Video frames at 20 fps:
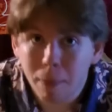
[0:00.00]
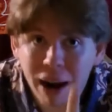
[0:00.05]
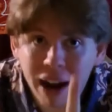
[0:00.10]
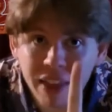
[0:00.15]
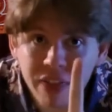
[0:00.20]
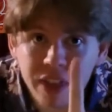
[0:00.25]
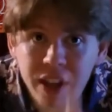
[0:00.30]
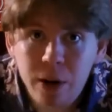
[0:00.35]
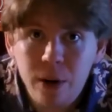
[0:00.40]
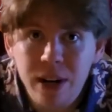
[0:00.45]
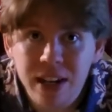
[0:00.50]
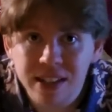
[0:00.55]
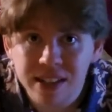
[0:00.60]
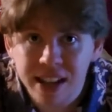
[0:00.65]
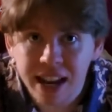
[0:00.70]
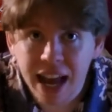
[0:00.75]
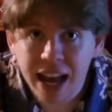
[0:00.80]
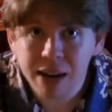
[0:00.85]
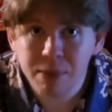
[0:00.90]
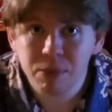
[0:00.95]
My theory is
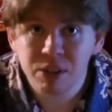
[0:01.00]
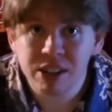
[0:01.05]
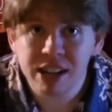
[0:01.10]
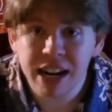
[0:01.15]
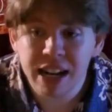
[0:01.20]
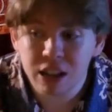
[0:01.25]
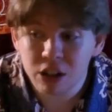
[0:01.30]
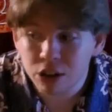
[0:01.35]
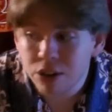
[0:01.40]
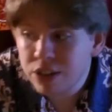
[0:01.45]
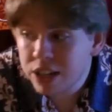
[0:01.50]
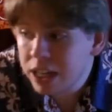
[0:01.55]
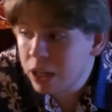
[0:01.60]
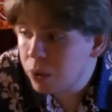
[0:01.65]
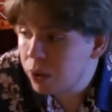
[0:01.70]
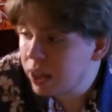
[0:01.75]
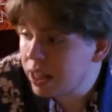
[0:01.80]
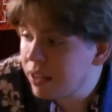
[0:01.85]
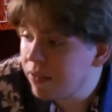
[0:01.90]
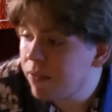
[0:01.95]
that Adam Sandler
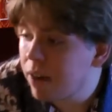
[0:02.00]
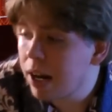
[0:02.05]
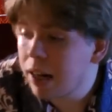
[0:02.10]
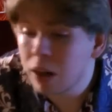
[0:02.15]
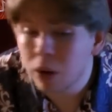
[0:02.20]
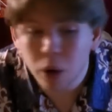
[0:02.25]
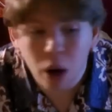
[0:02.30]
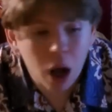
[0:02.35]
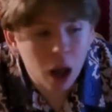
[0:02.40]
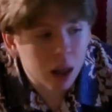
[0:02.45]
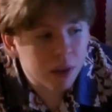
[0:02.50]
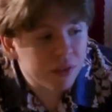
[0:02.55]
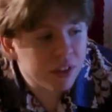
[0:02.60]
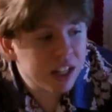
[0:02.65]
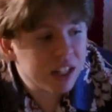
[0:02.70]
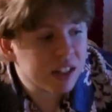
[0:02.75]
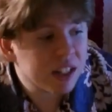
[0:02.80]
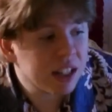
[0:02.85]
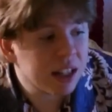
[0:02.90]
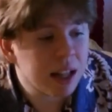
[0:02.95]
secretly followed all of
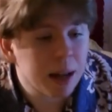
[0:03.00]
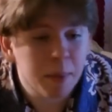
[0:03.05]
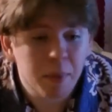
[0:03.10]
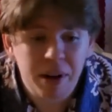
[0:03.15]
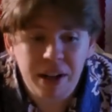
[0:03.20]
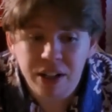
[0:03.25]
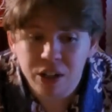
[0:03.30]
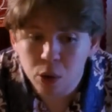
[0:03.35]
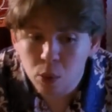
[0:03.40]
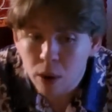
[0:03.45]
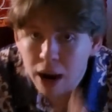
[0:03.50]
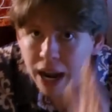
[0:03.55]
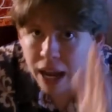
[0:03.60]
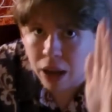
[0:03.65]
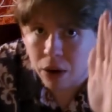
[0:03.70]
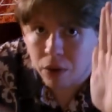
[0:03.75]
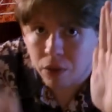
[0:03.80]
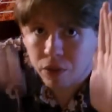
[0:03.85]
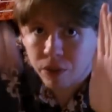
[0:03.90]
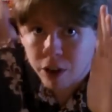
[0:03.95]
these celebrities
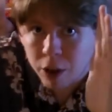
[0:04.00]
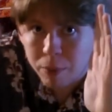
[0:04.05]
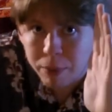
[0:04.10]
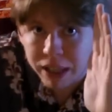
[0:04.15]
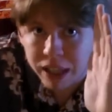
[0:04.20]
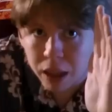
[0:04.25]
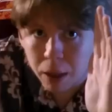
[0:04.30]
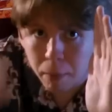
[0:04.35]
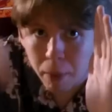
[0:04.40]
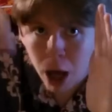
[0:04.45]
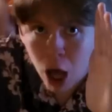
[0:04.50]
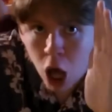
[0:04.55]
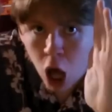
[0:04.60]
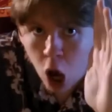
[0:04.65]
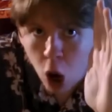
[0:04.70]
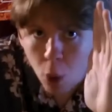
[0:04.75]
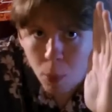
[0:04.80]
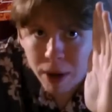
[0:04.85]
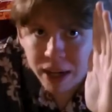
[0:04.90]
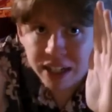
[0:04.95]
around, filming them,
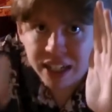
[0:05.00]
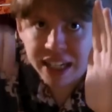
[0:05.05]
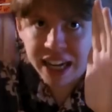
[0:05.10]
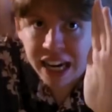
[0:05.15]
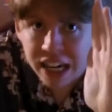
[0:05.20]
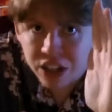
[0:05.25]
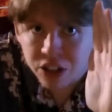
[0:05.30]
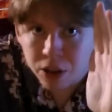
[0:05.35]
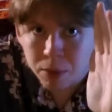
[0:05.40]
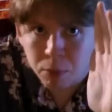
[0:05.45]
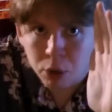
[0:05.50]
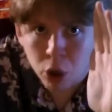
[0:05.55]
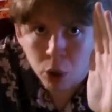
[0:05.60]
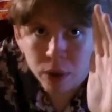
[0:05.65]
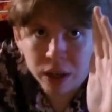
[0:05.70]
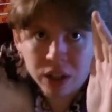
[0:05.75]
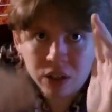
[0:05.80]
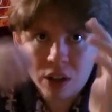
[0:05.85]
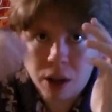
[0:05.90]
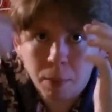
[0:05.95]
hoping to catch them
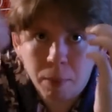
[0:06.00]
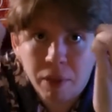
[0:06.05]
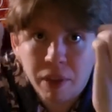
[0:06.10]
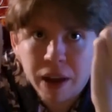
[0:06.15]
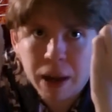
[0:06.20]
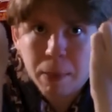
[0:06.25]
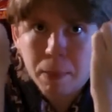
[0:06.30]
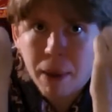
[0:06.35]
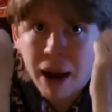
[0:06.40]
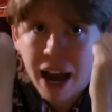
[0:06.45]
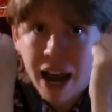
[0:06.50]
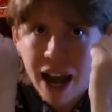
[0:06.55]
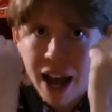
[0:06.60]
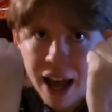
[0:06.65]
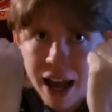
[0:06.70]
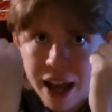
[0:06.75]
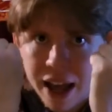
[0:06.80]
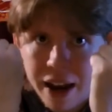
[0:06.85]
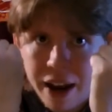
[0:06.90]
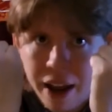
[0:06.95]
doing something
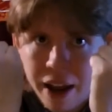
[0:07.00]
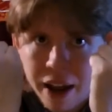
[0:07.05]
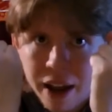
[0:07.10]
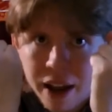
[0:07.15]
bad.